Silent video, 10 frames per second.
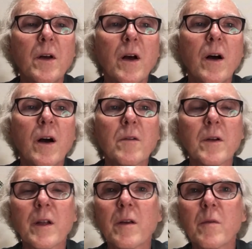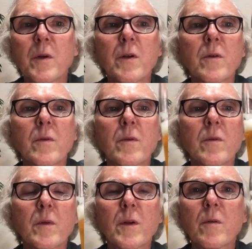Not really. When you're
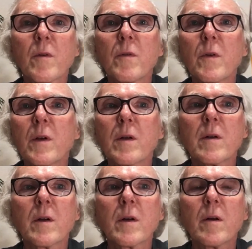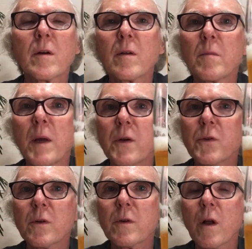reviewing
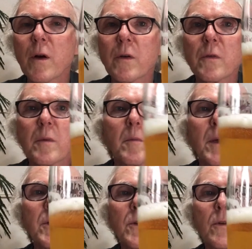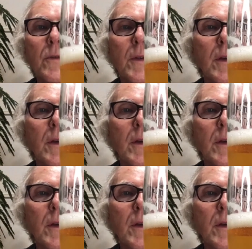major lagers from the majors,